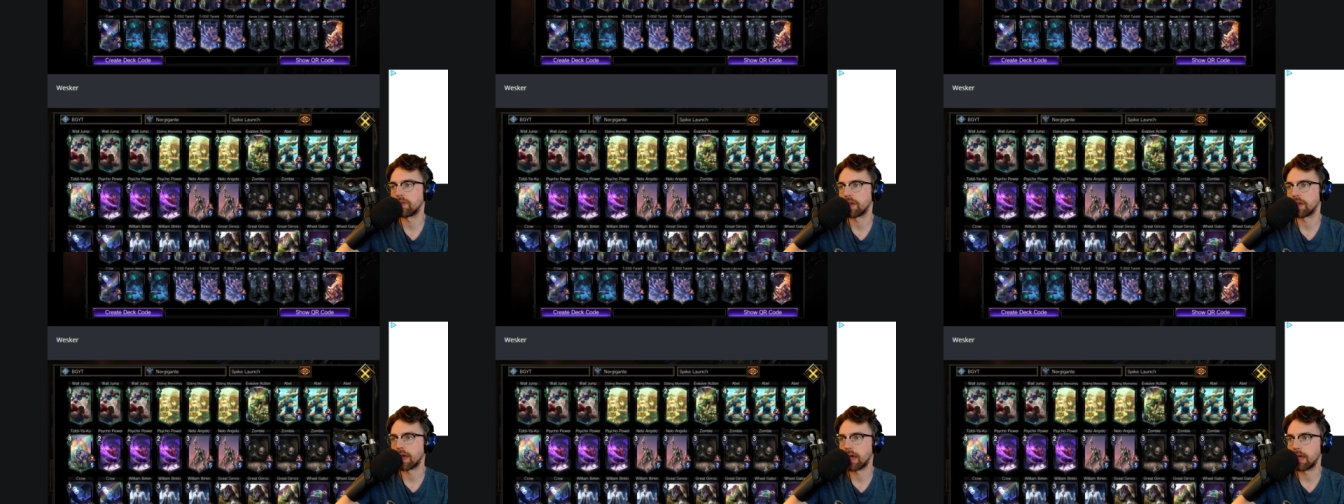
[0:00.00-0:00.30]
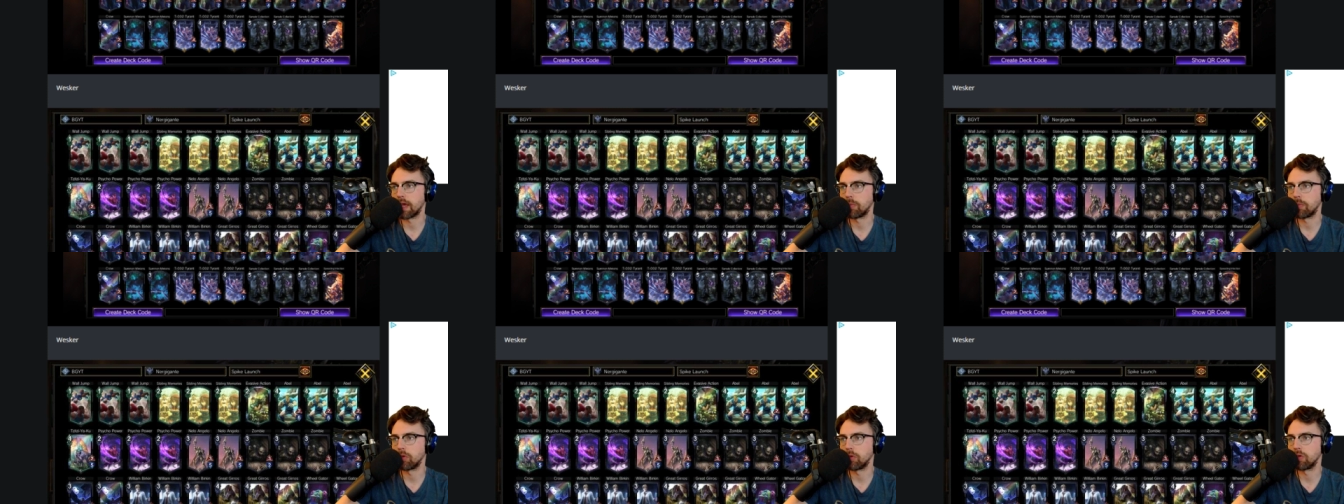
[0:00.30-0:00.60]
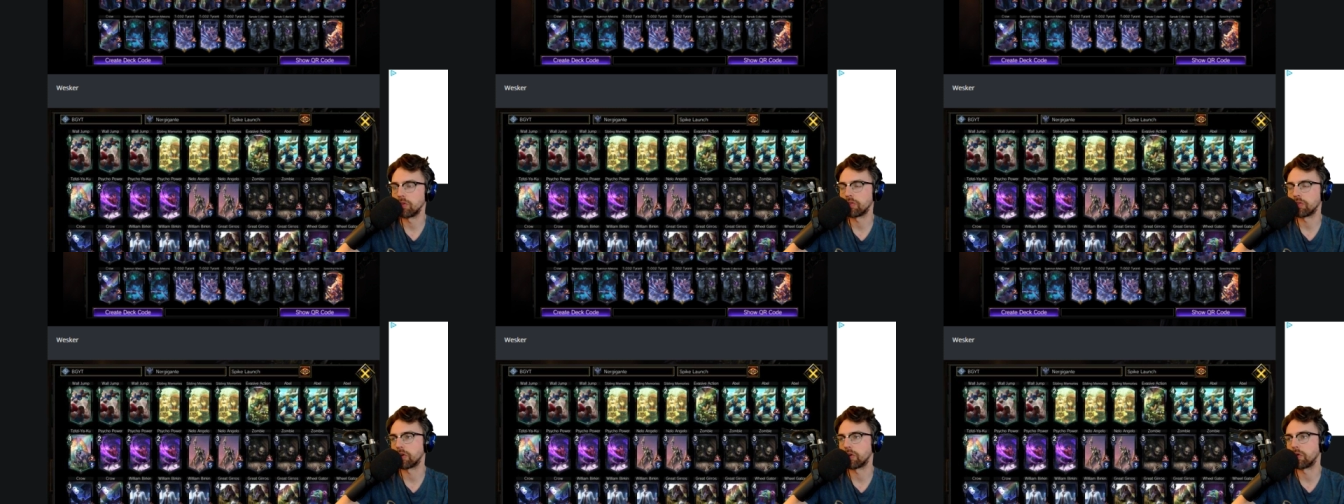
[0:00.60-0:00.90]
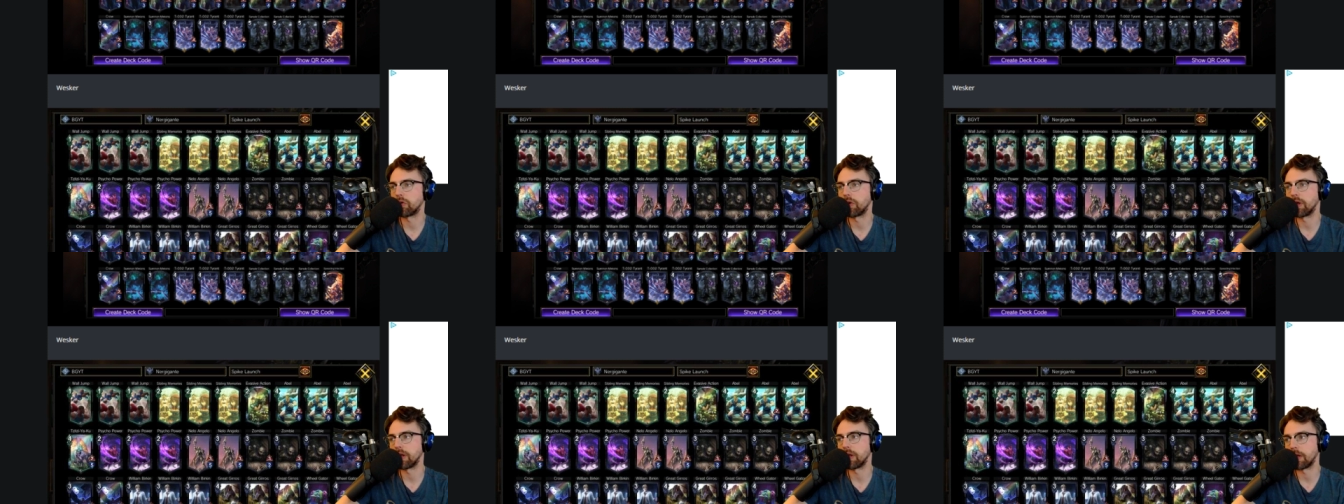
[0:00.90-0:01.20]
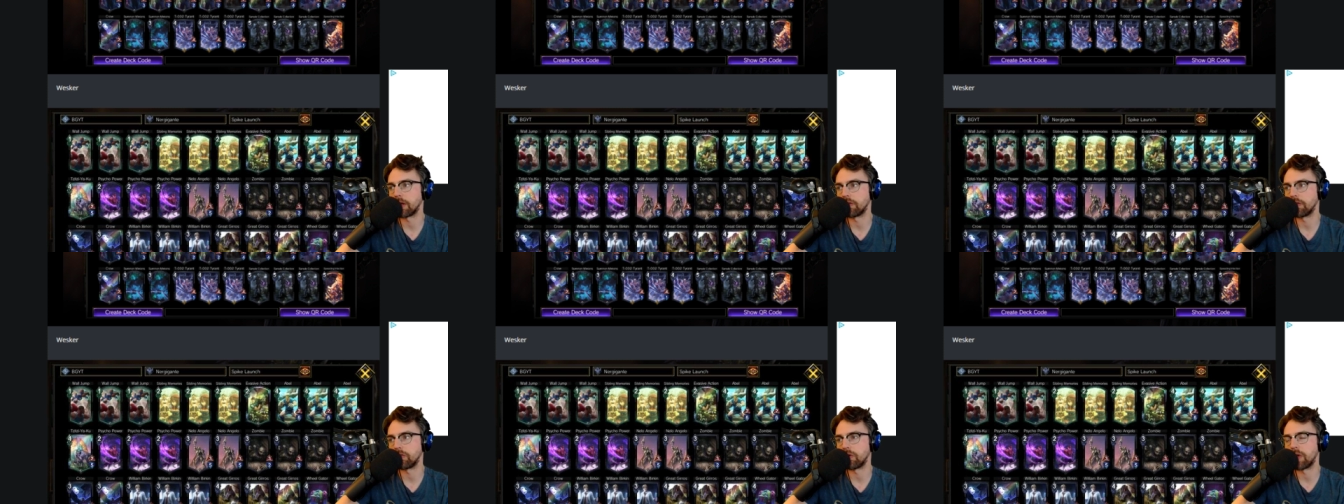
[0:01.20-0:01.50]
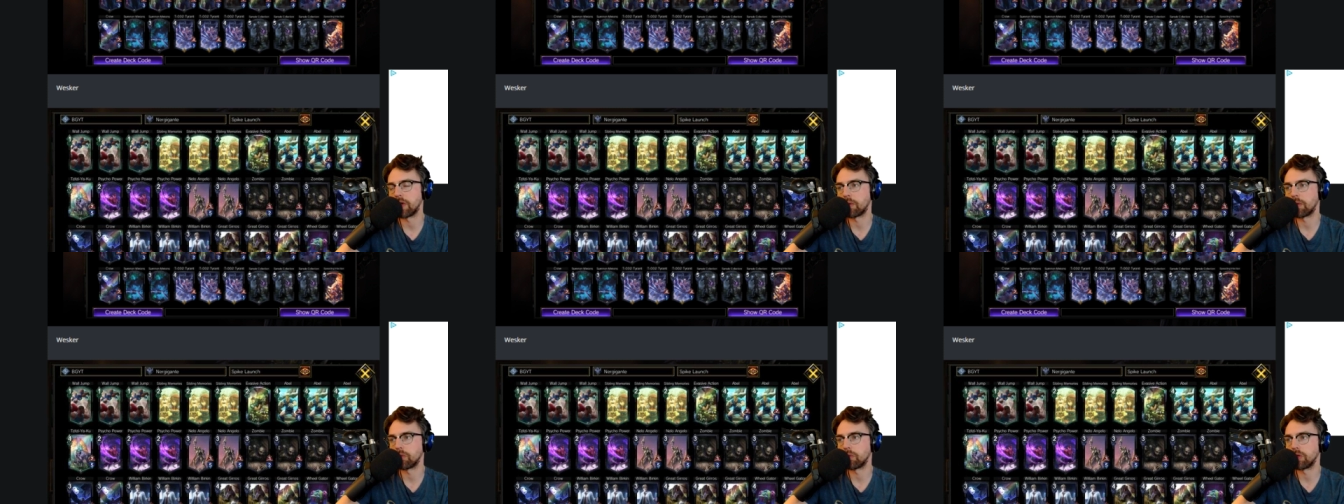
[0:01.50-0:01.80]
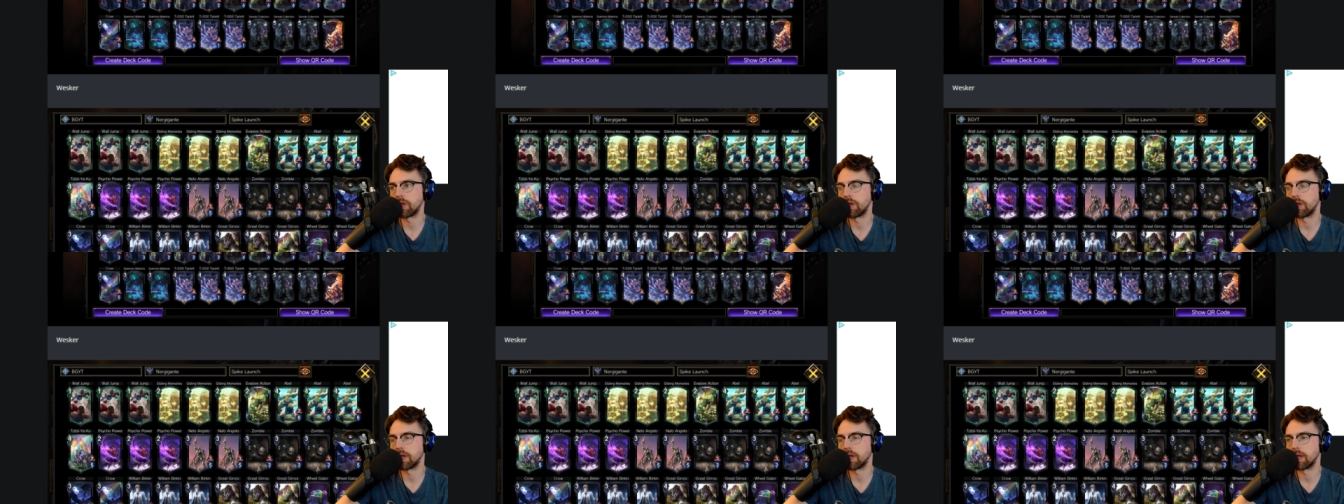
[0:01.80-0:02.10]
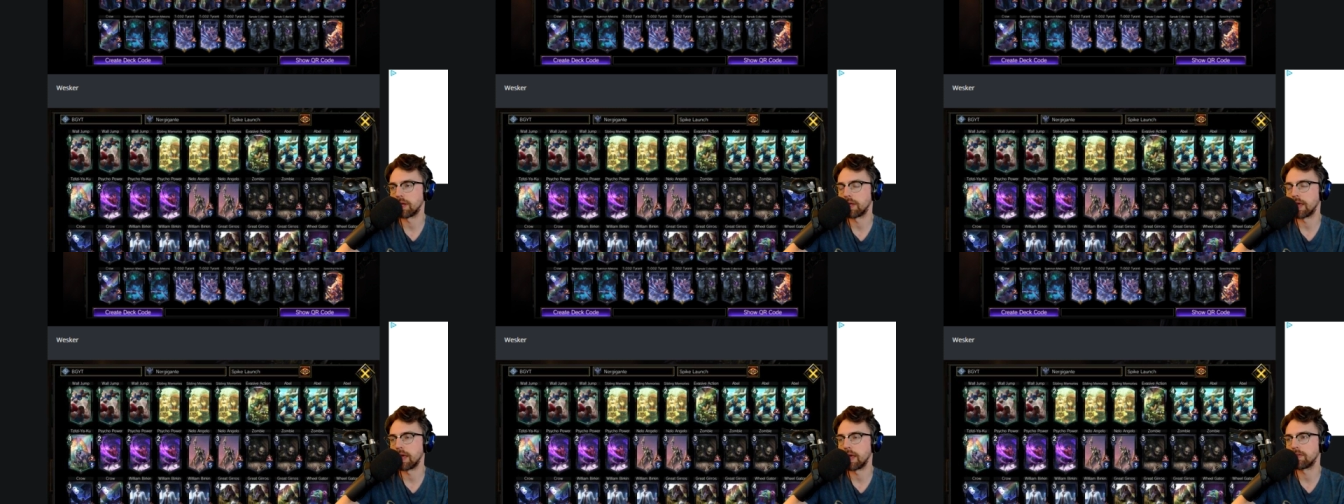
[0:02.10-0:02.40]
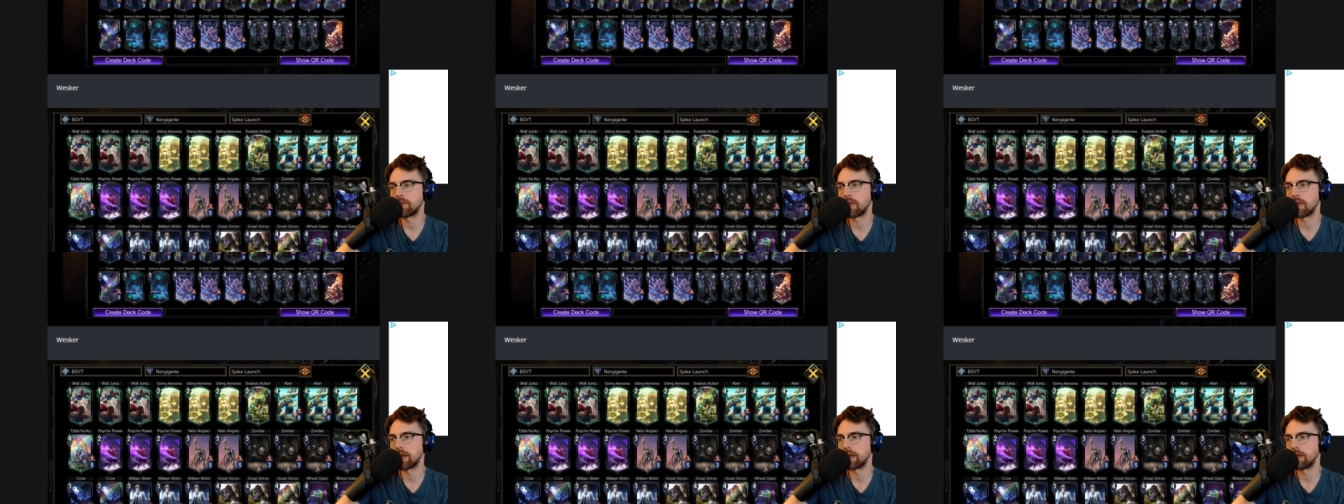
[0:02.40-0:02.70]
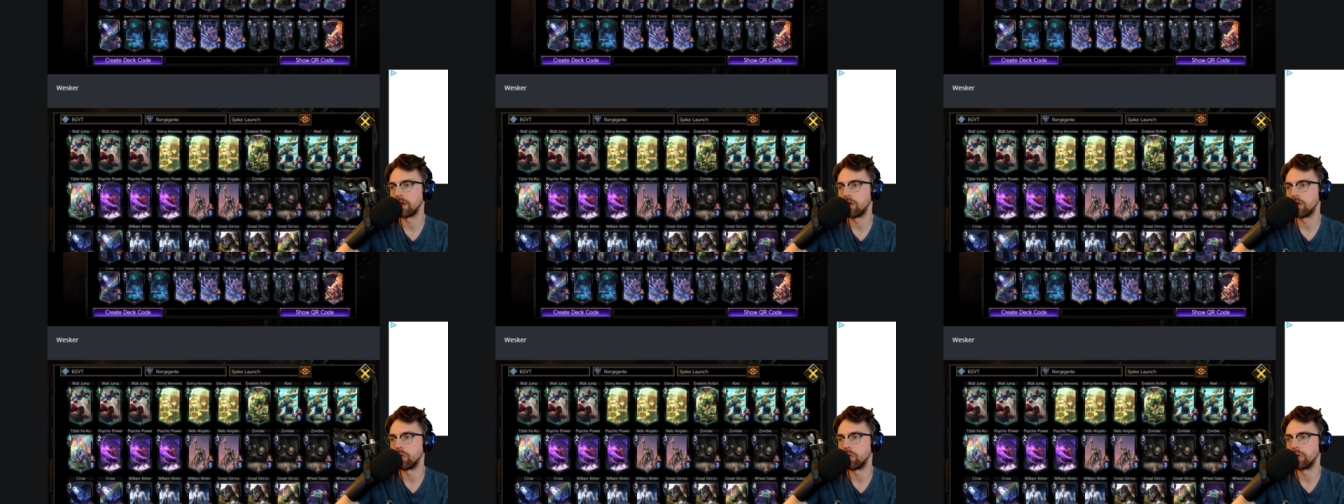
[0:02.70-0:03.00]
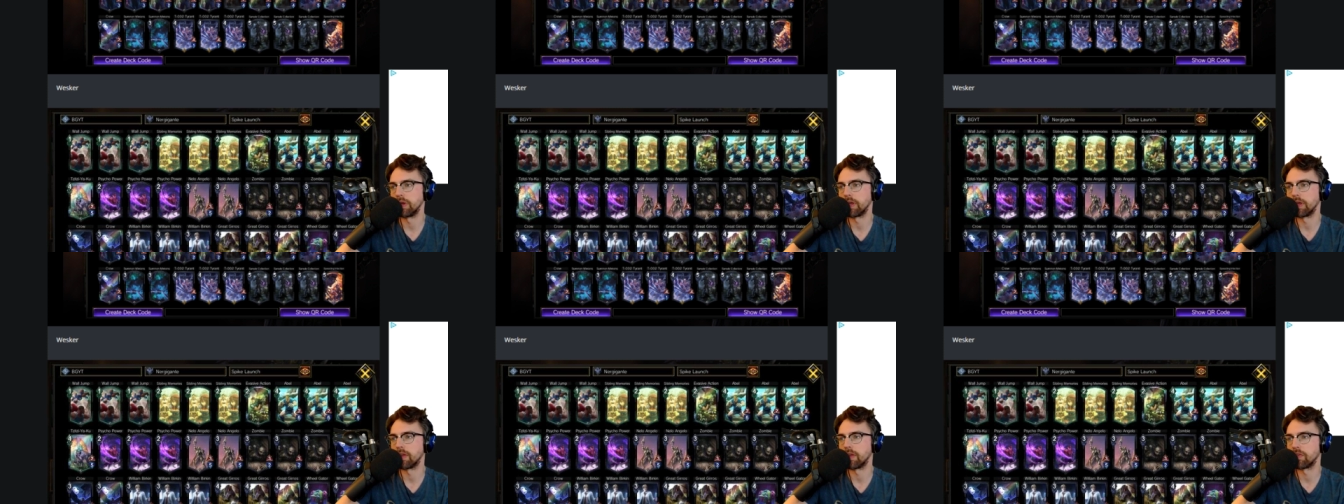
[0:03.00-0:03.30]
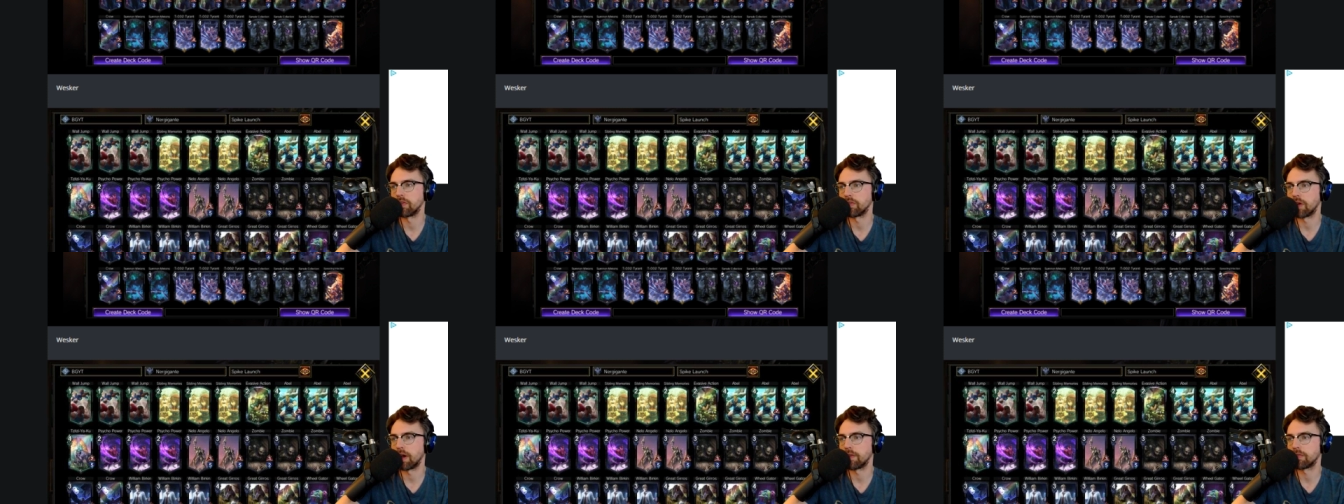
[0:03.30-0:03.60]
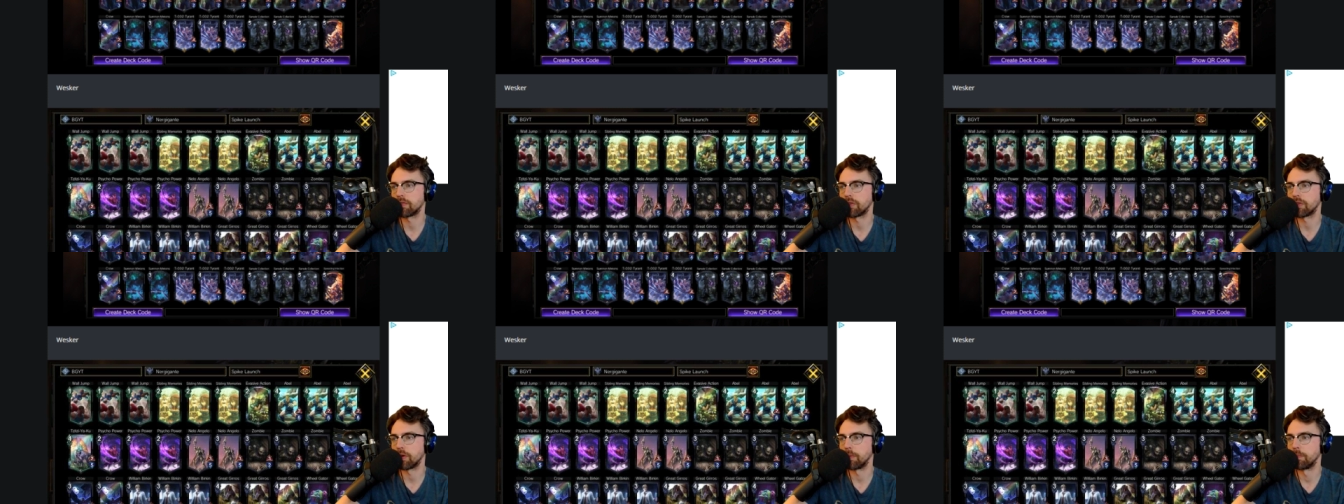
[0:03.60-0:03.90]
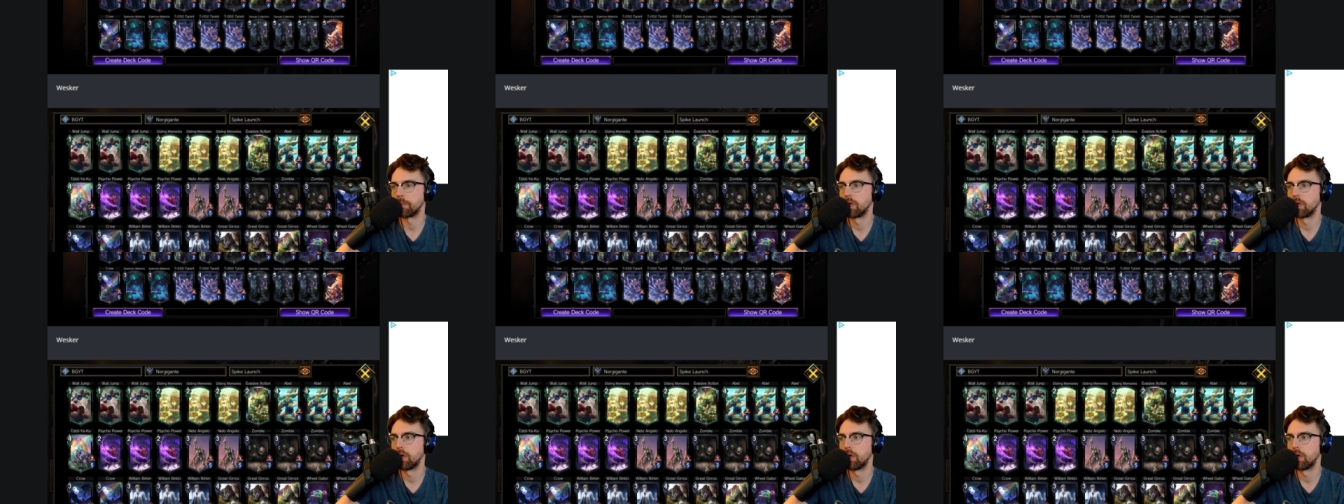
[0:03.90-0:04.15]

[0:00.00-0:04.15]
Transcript: Like Abel's are great because you can't really negate that heal when you get it off. So